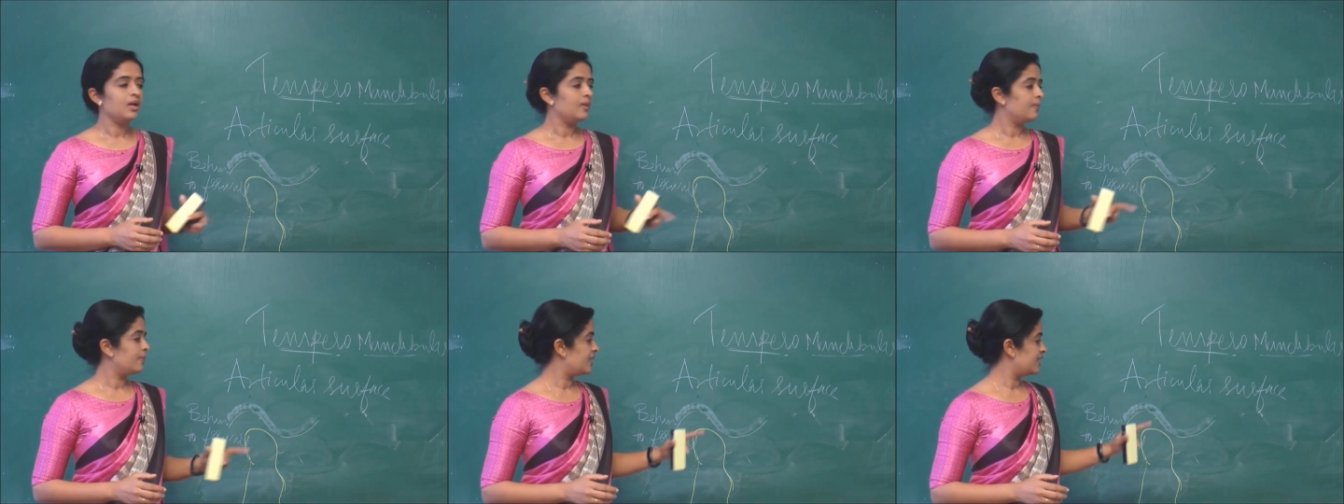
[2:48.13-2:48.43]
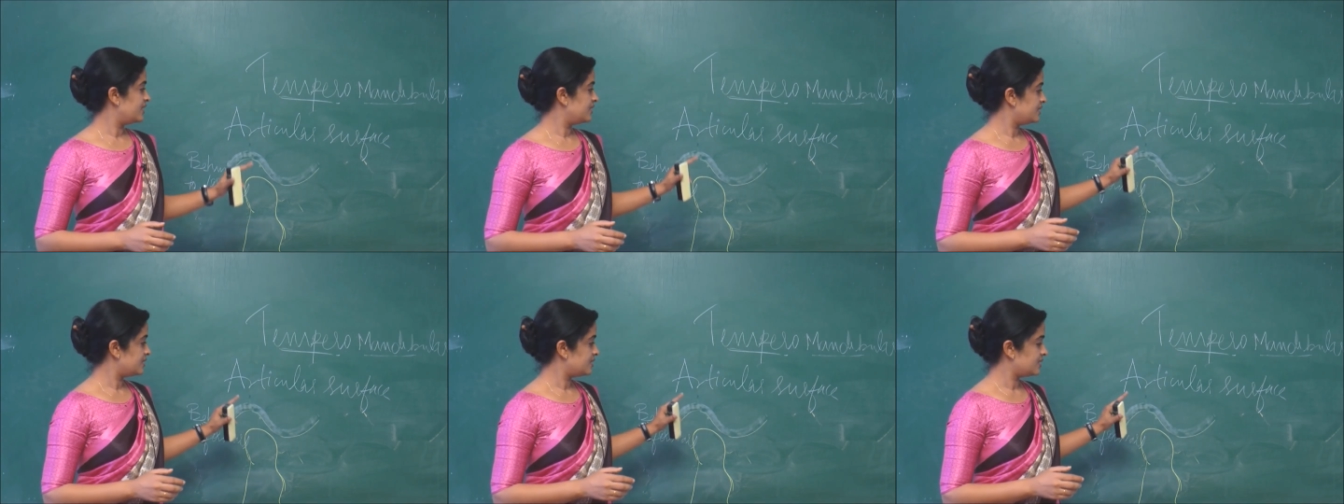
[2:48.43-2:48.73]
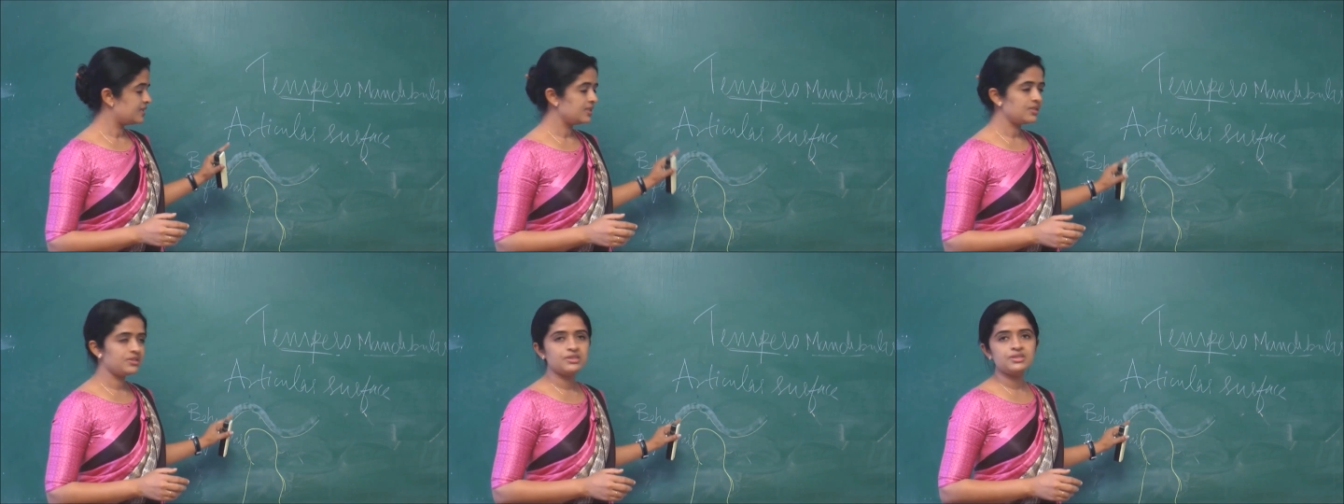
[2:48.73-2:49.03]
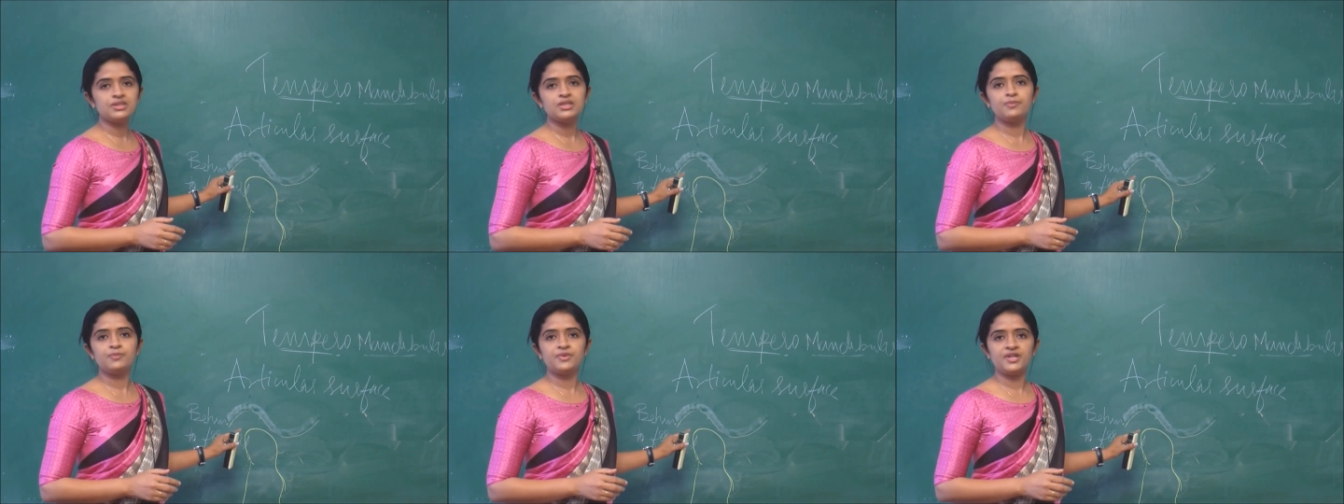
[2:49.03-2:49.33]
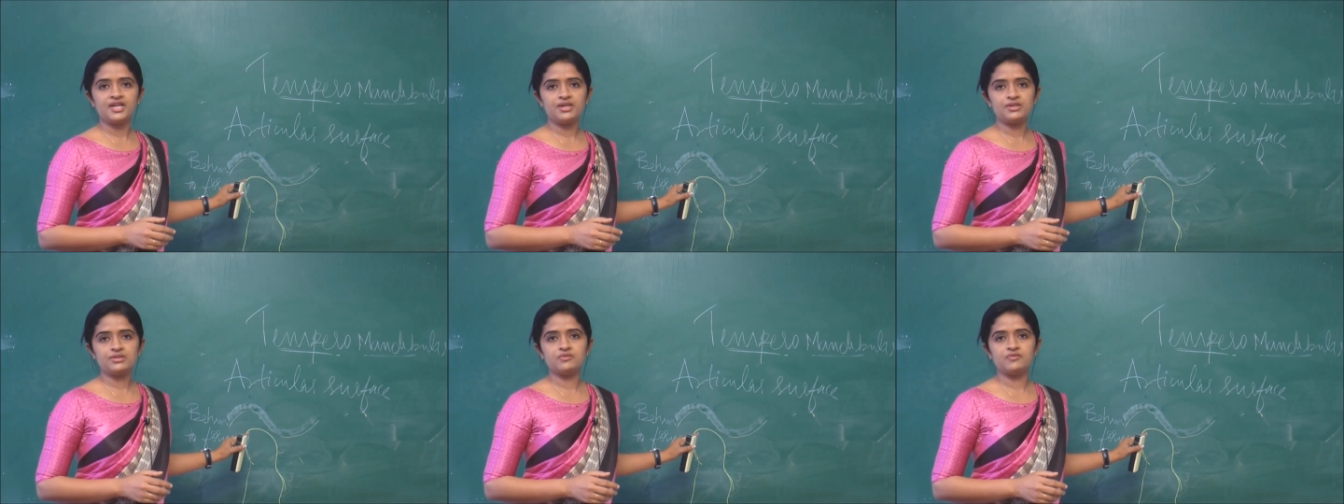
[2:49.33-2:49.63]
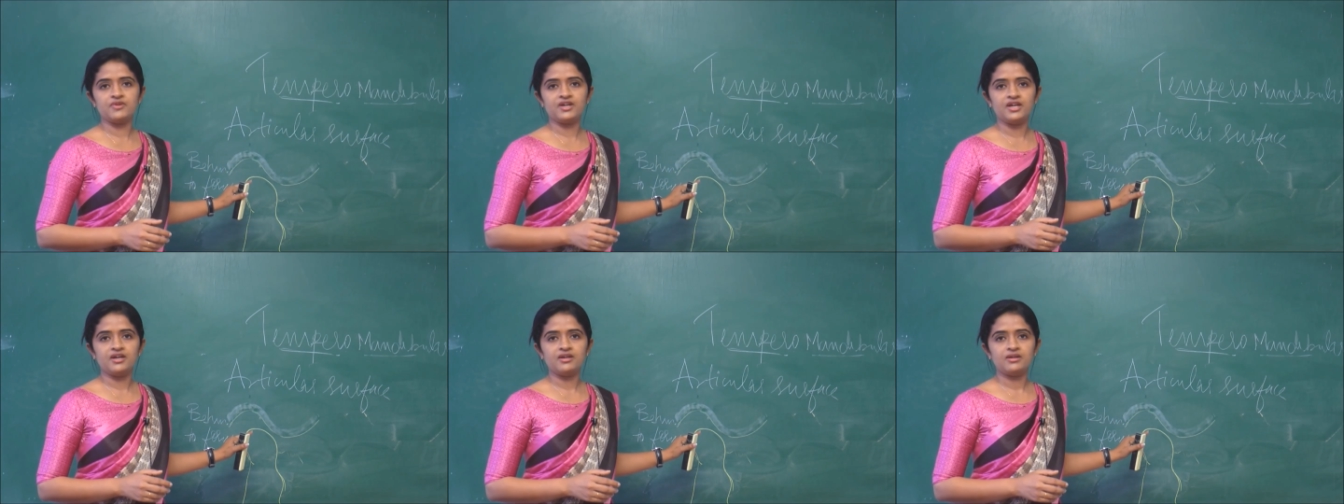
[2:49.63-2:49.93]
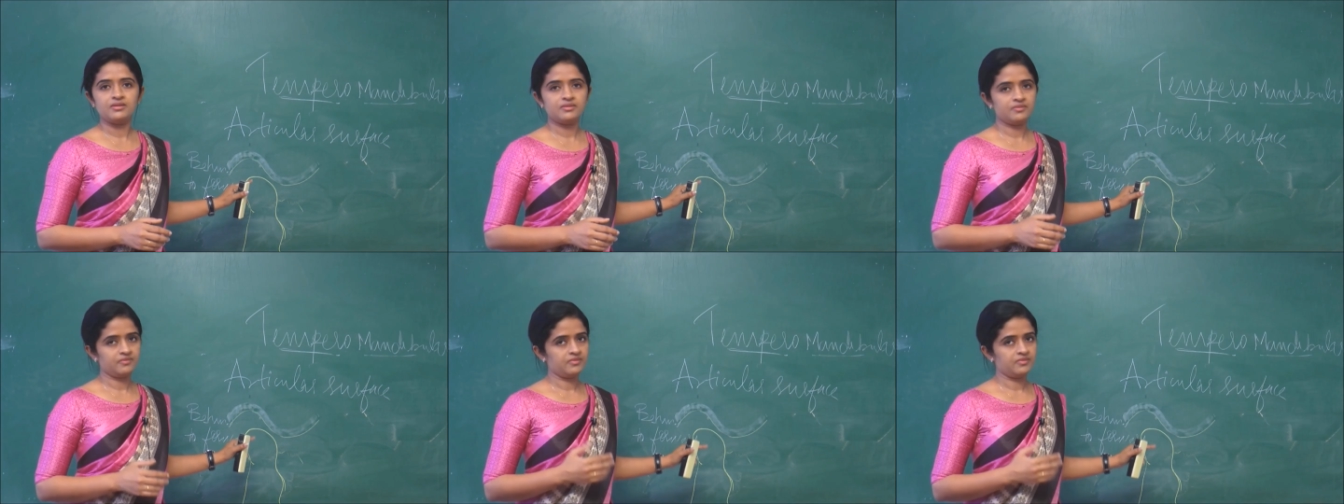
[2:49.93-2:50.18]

But this is a place where